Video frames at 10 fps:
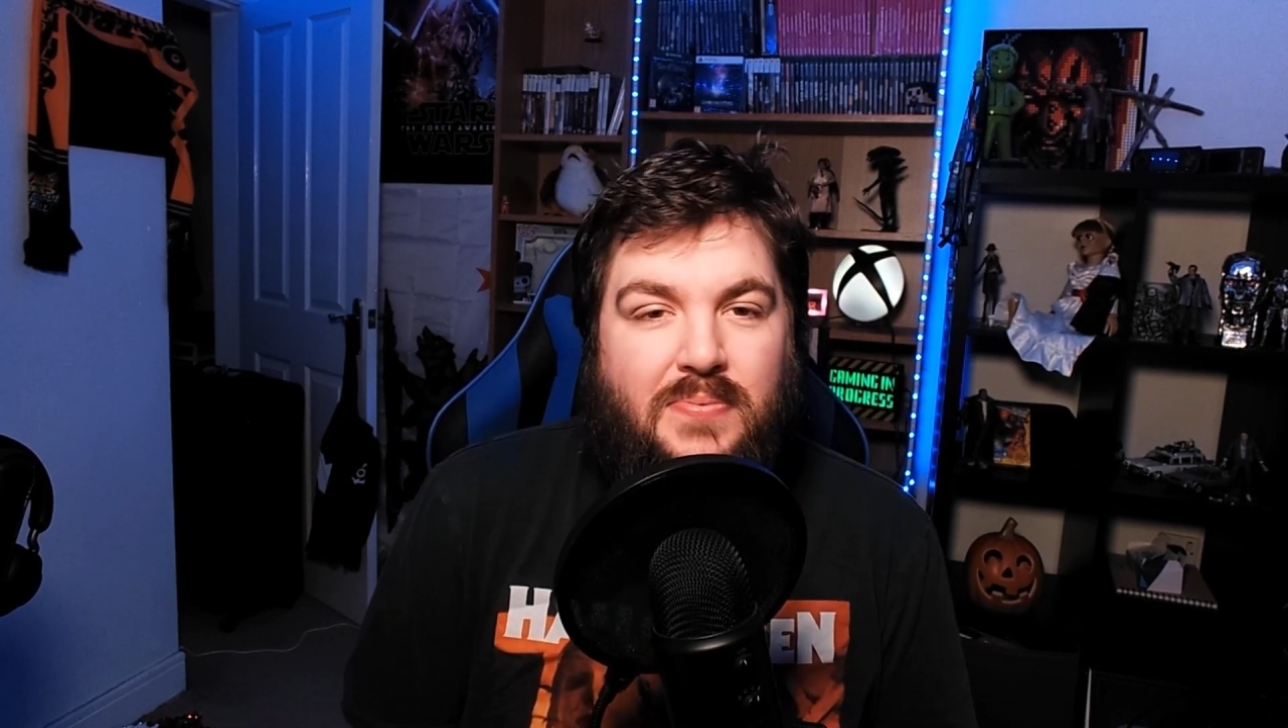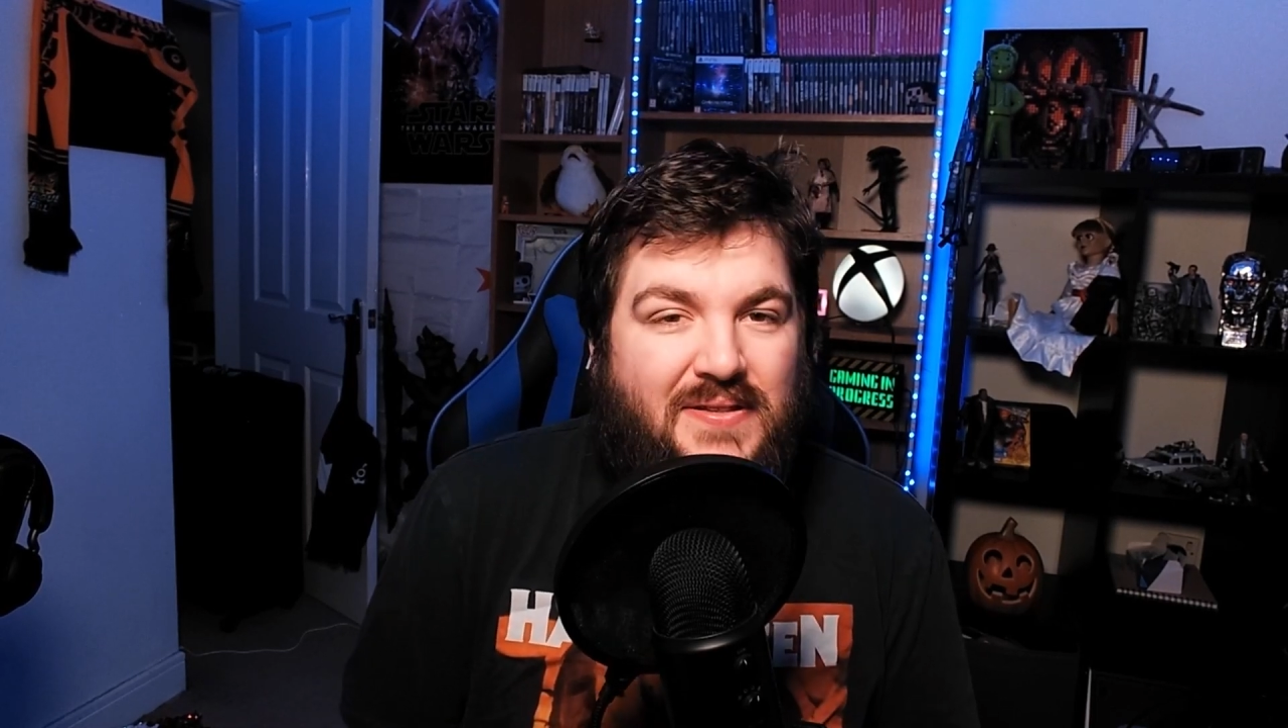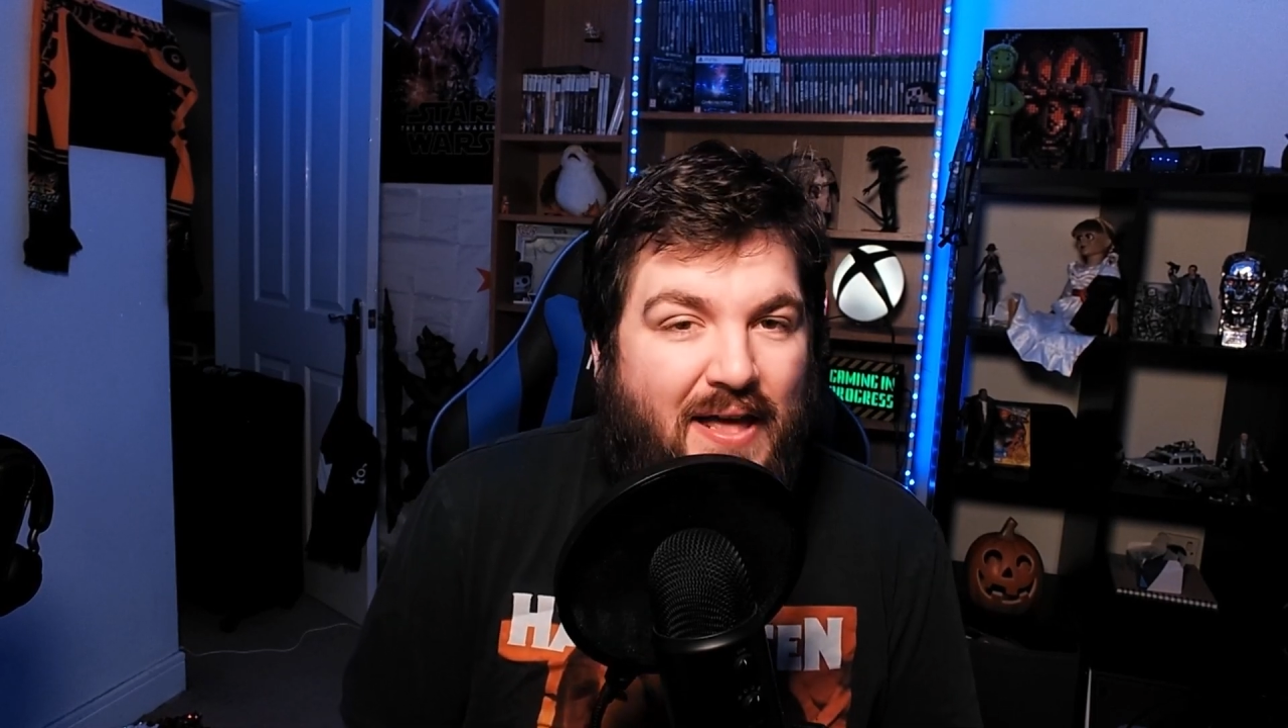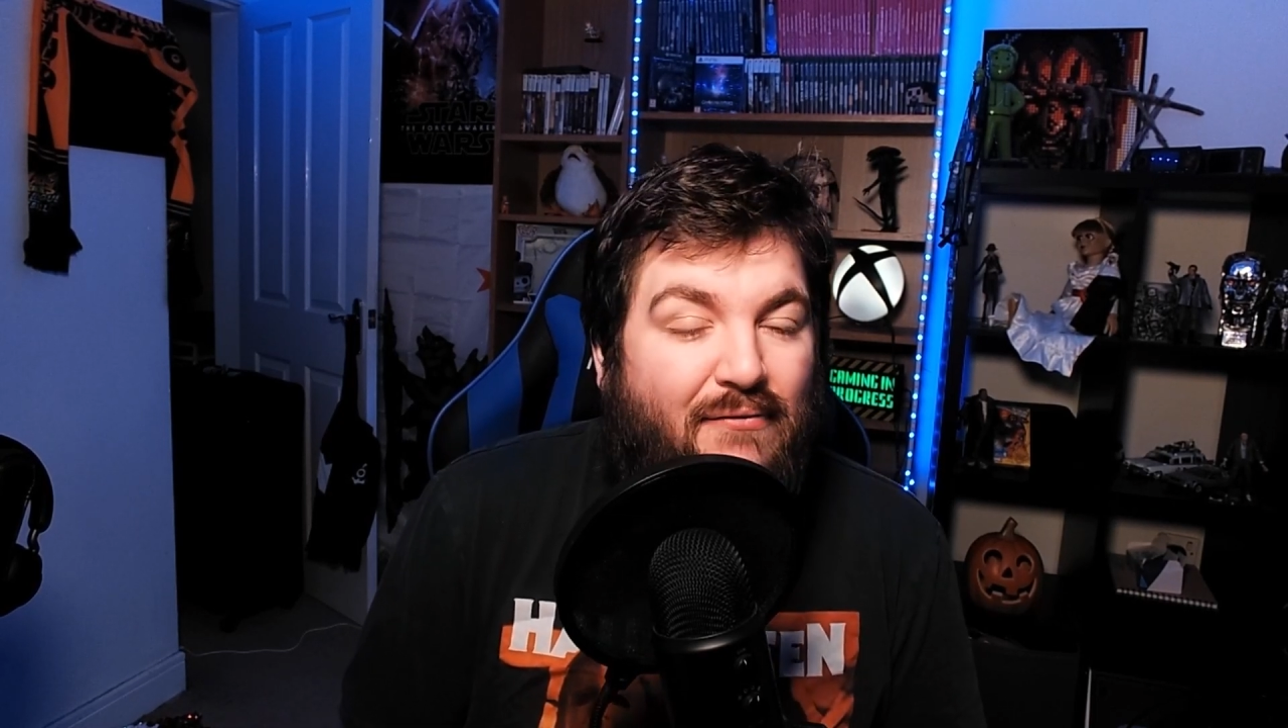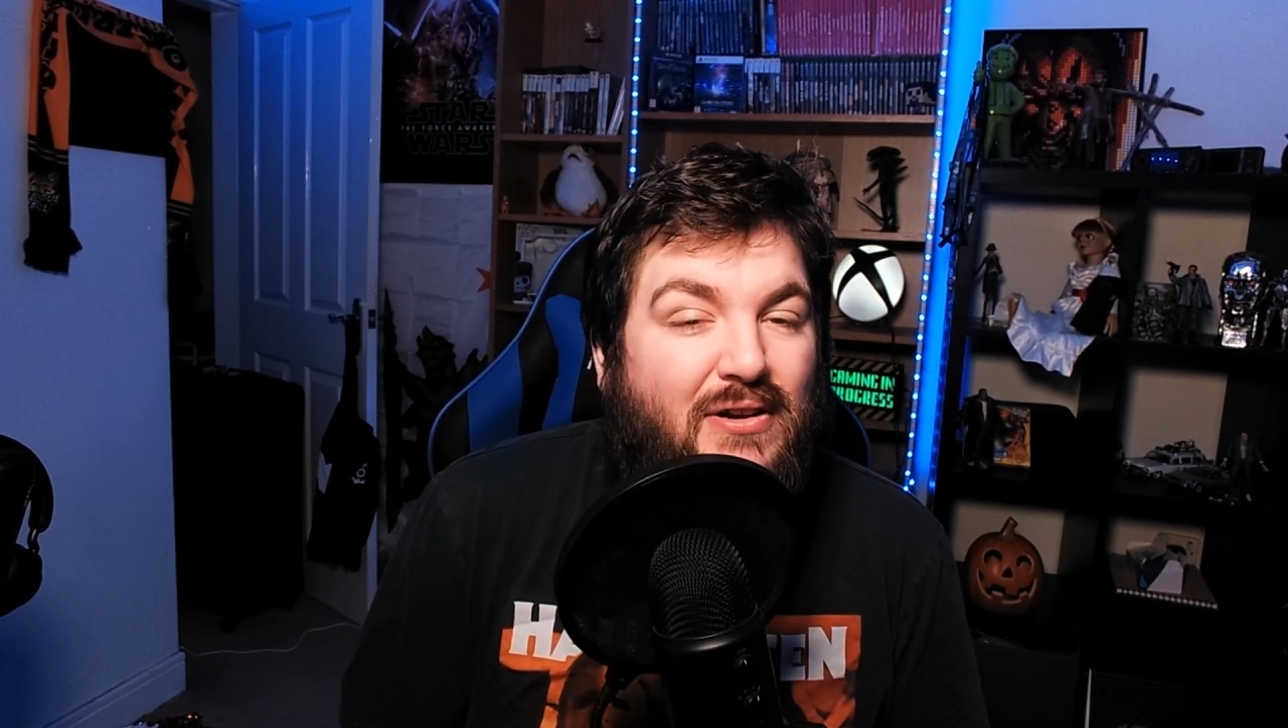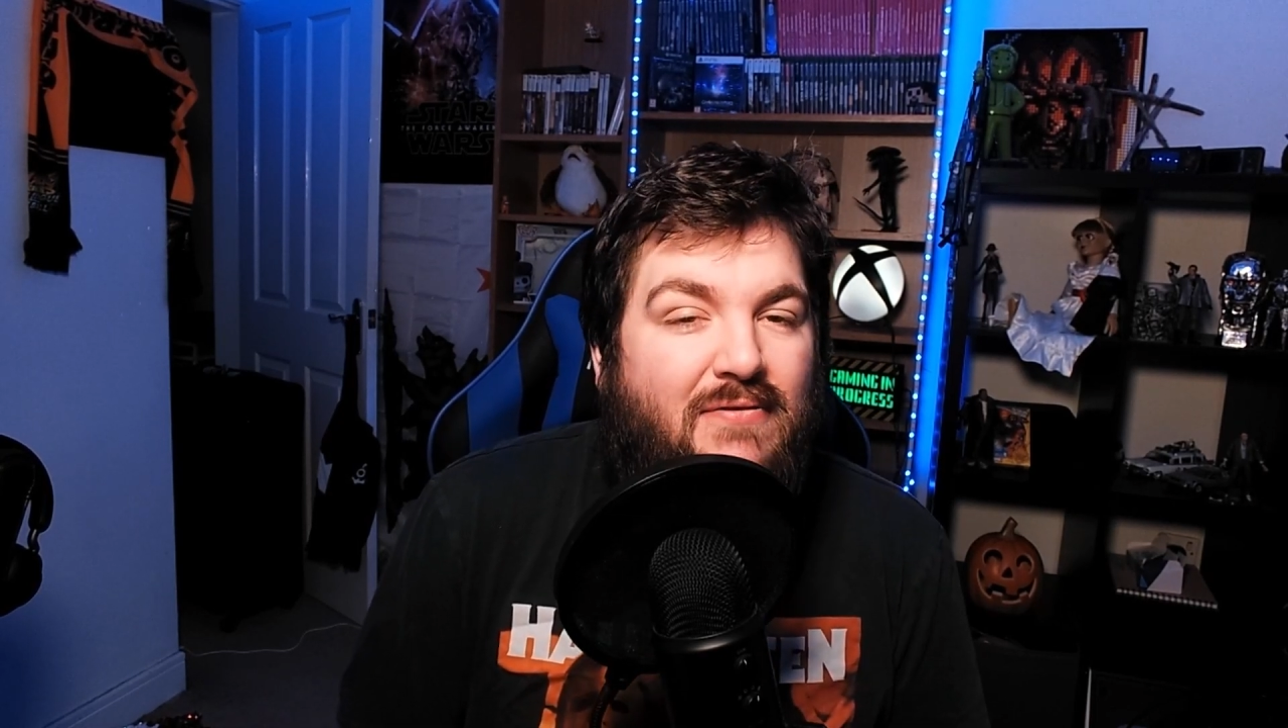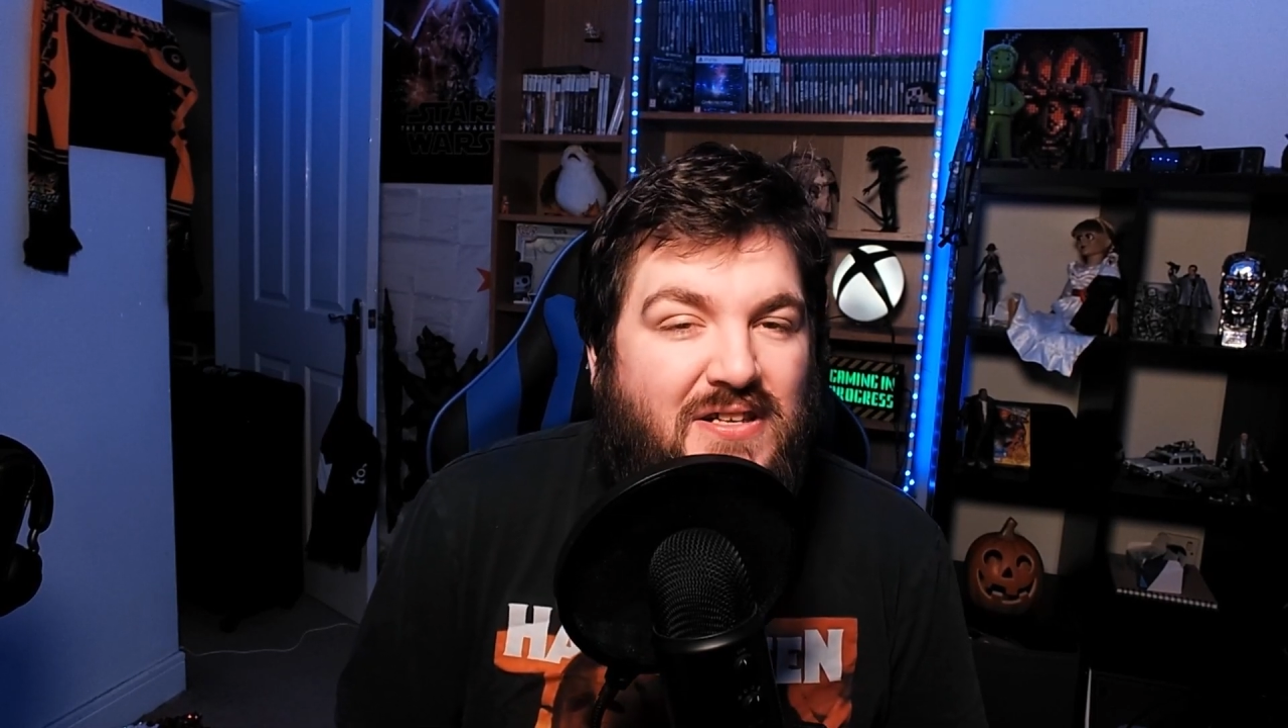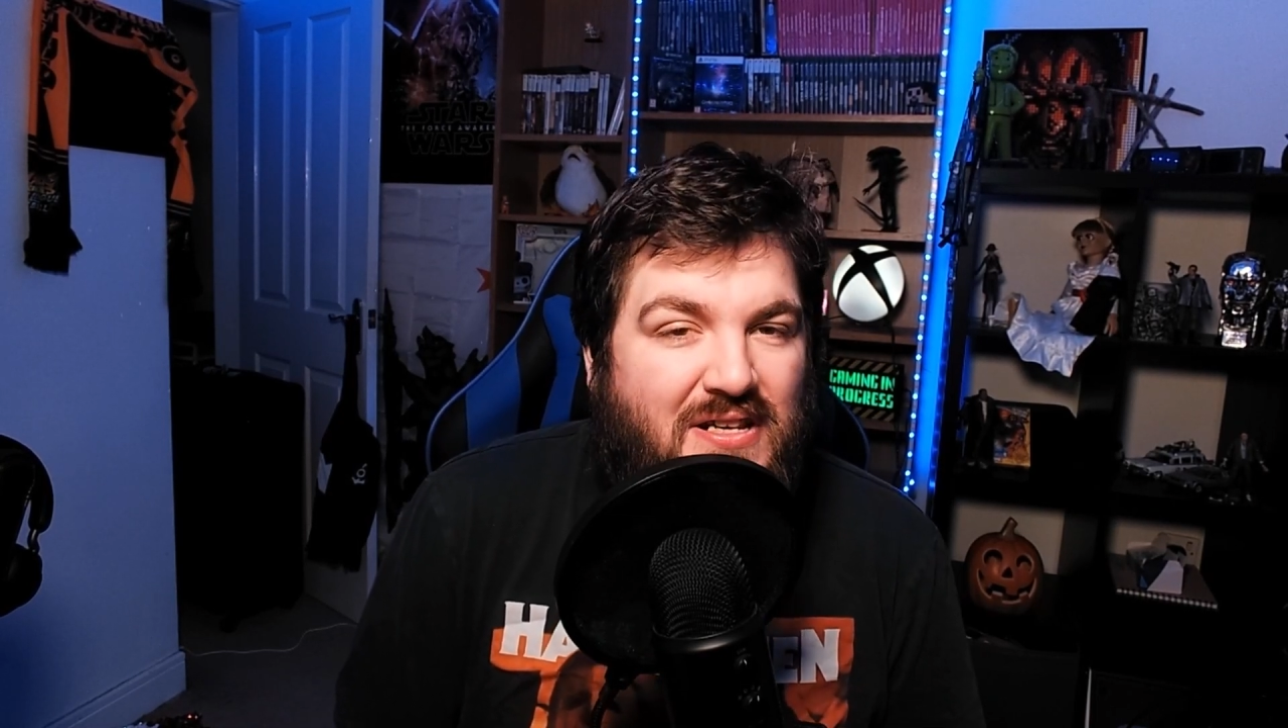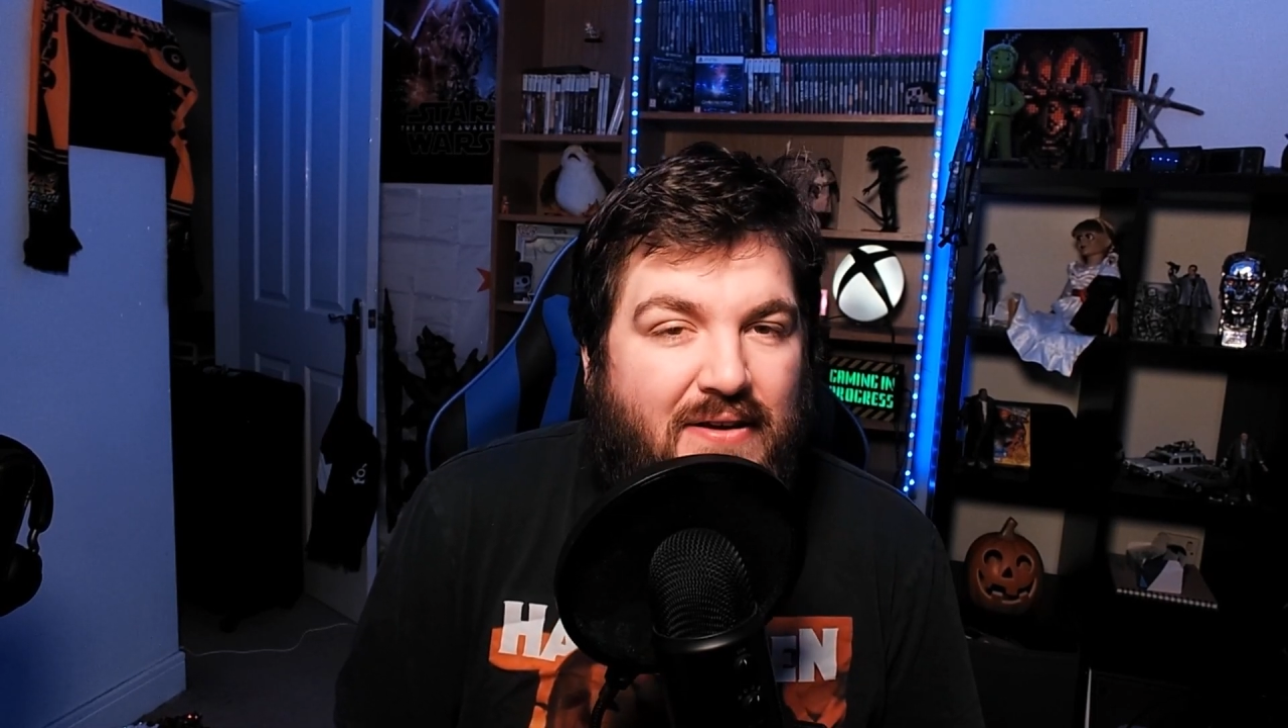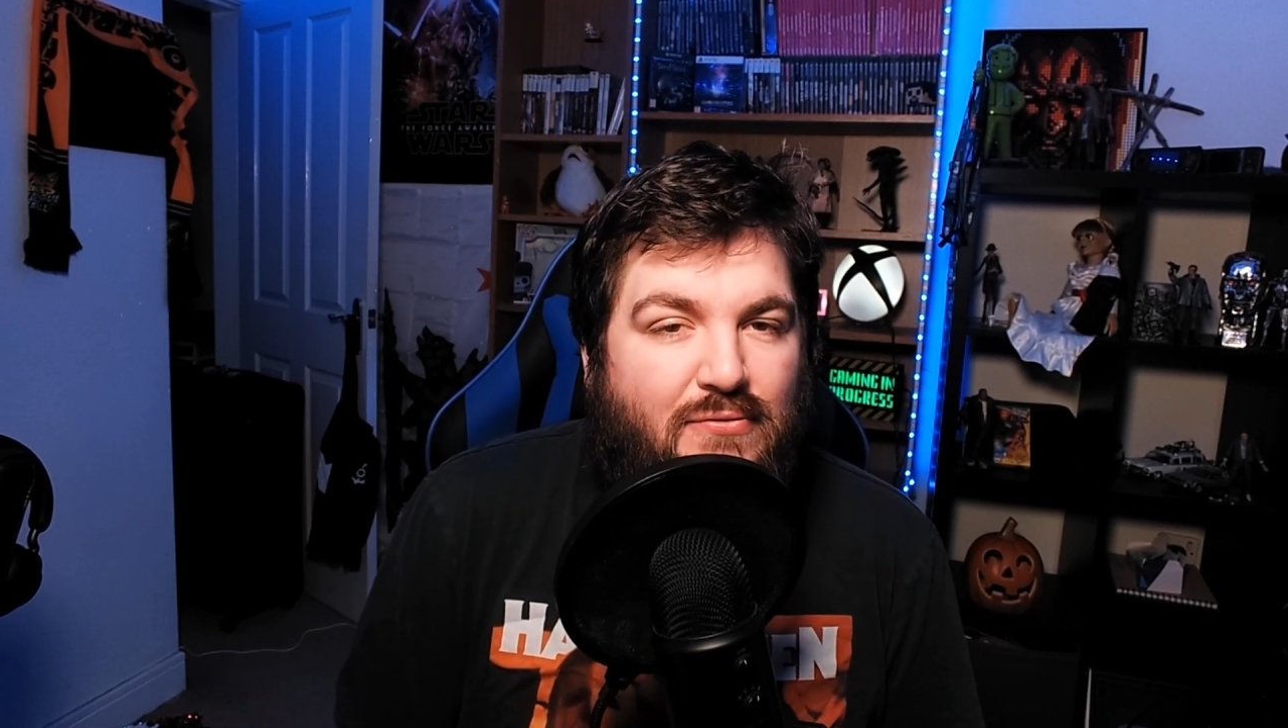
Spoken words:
But definitely Resident